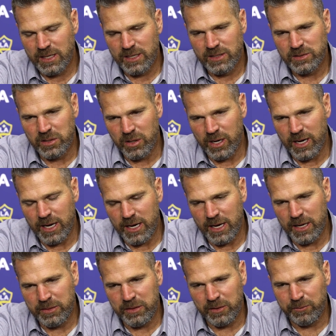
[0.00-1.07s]
so
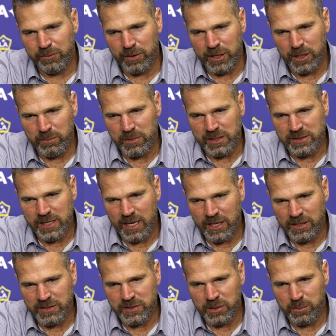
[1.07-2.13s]
I think for him, he's
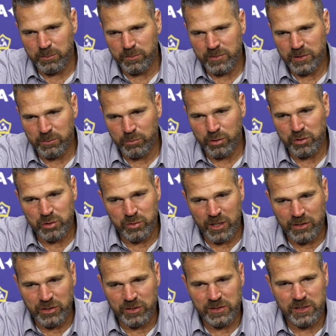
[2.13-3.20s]
had some good
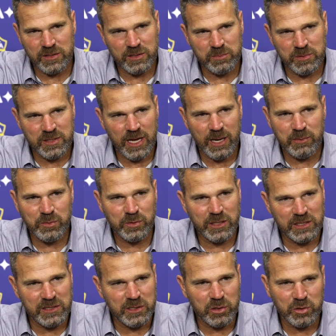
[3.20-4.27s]
stretches and some times where
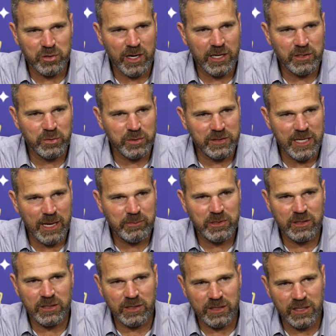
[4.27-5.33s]
he's still trying to adapt
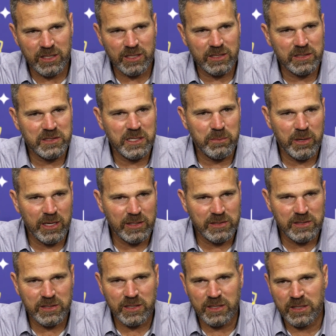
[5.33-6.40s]
to the league and the
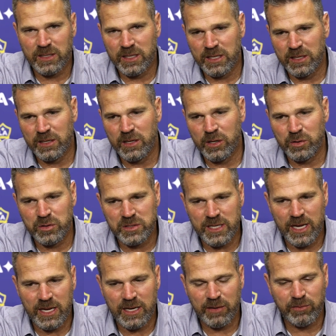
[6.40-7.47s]
teammates and
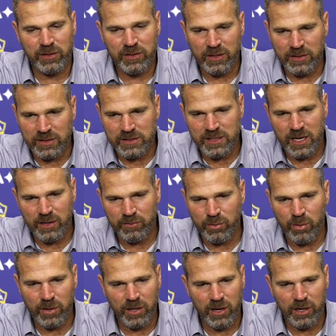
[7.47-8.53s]
understand everything that's kind of
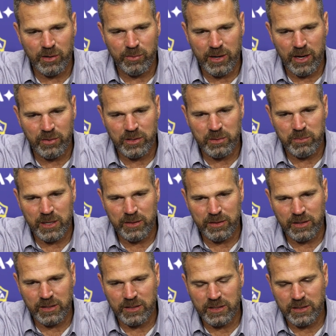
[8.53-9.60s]
going on around him. I
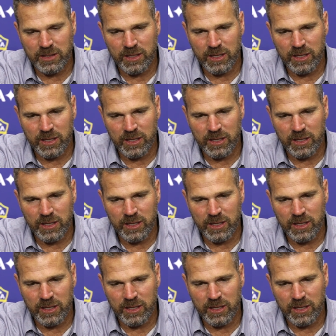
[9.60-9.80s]
think